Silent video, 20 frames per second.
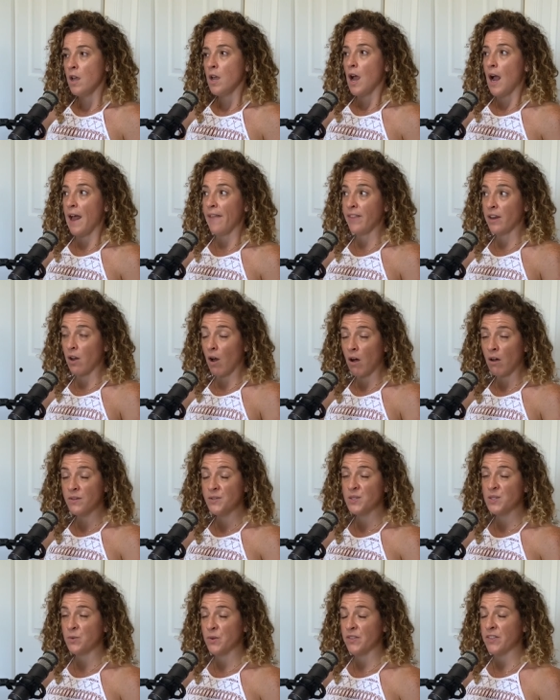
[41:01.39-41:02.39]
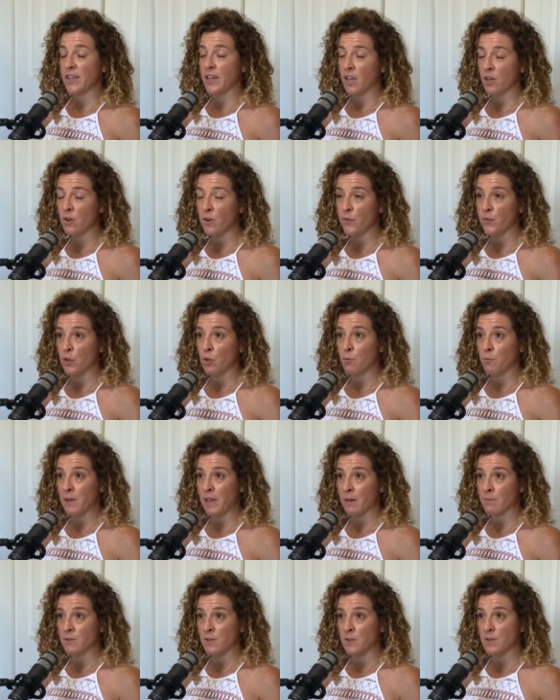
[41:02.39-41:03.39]
and then also in the interview be
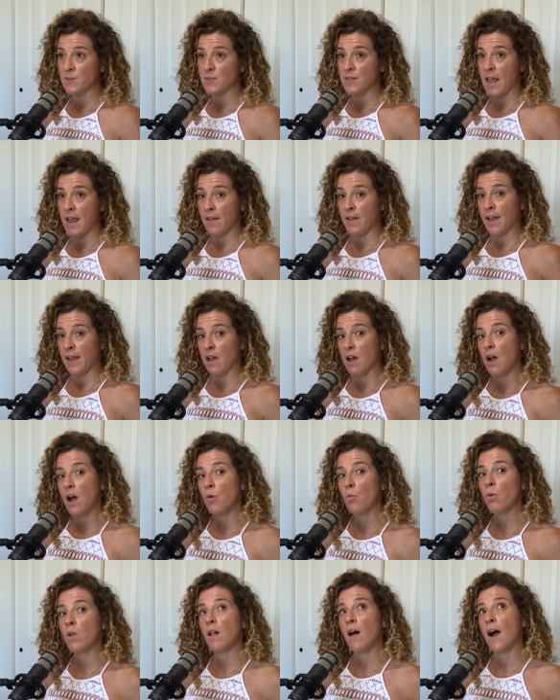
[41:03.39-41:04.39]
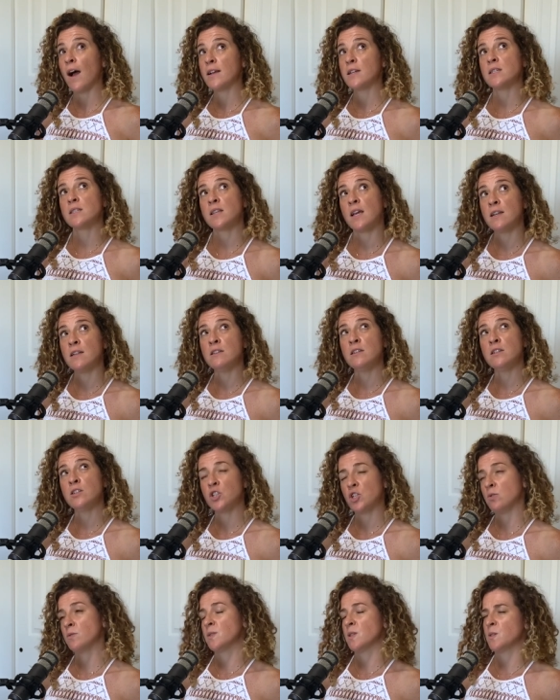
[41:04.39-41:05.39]
able to say like, well, I decided to
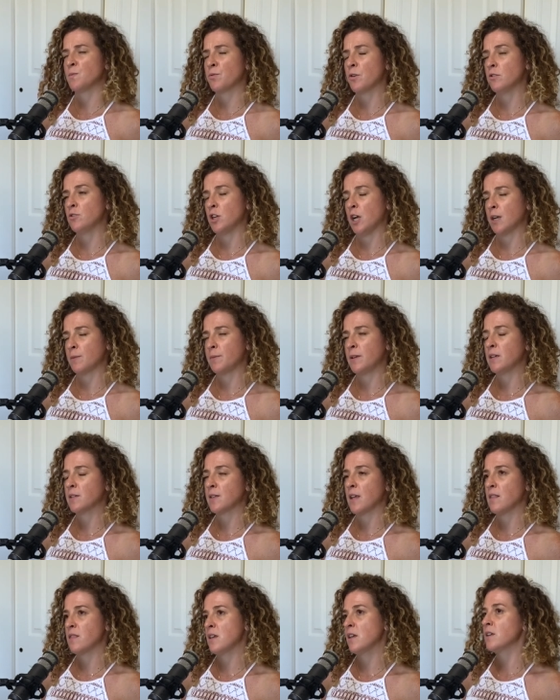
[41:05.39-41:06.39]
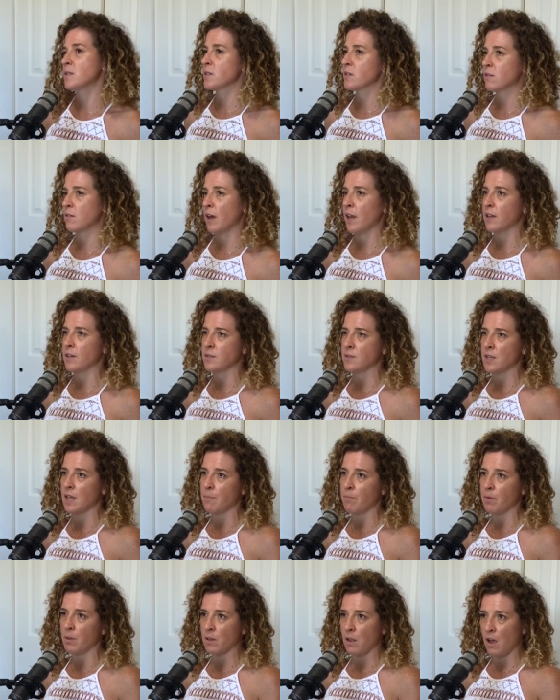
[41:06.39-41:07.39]
choose this project because I think it's a great
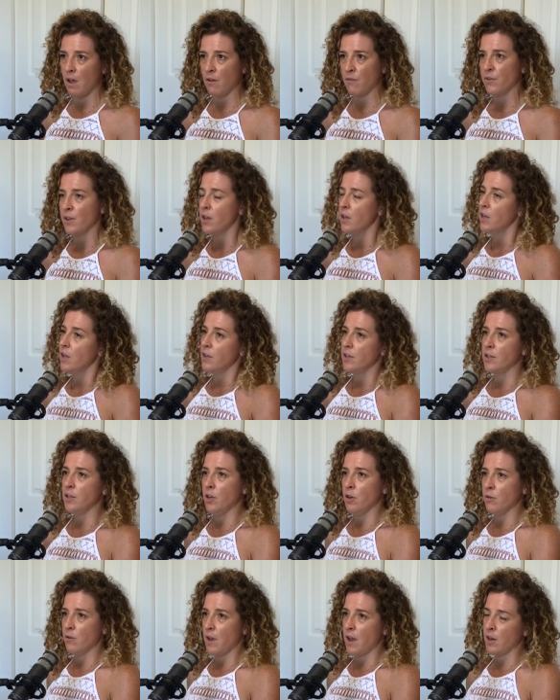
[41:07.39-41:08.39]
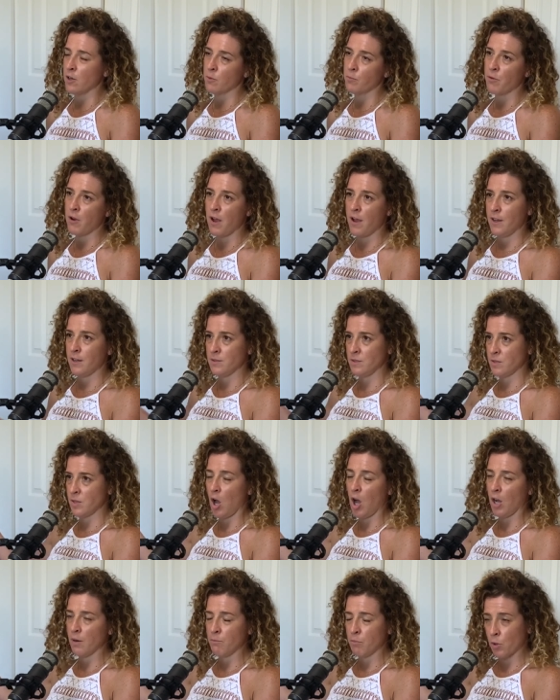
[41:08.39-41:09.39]
example of, you know, enterprise
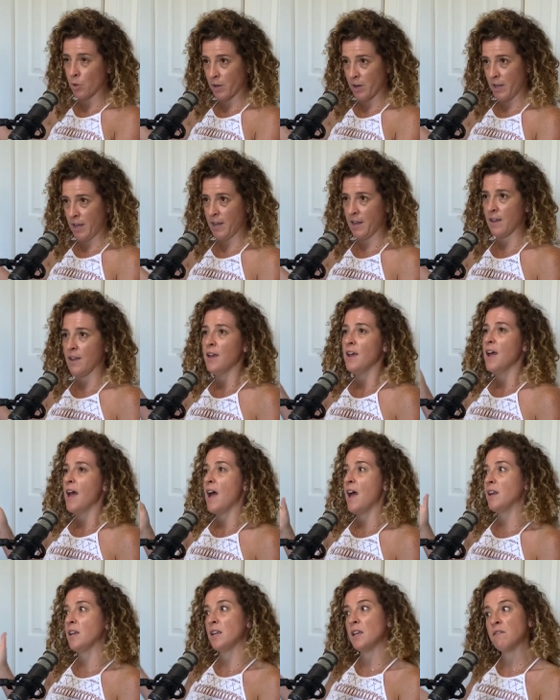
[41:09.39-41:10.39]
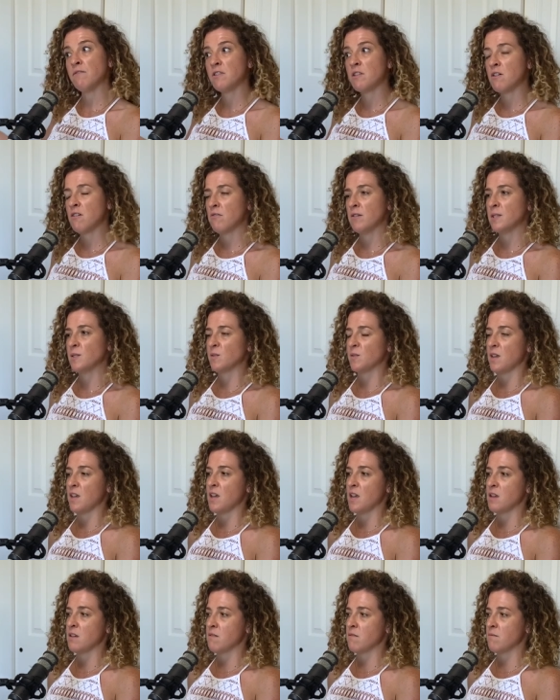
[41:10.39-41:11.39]
onboarding. Mm-hmm. And even though it's
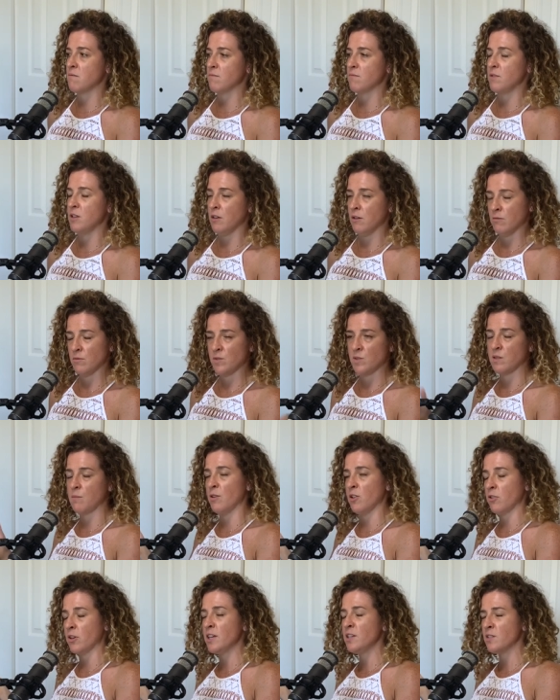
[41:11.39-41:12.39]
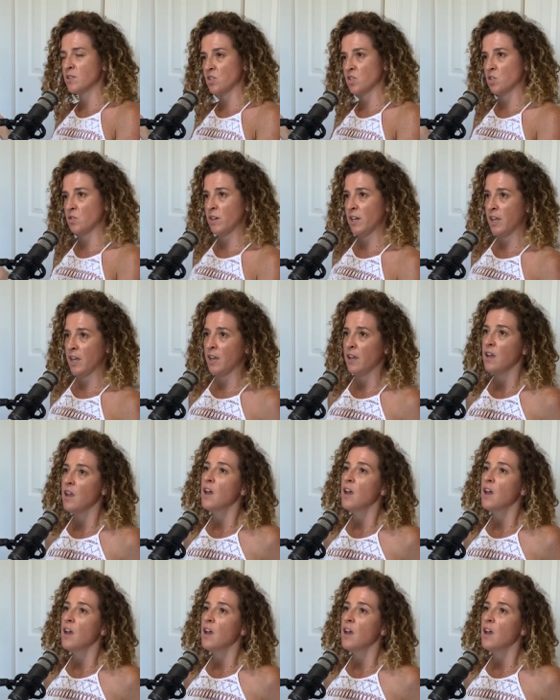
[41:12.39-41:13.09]
in, you know, some other industry,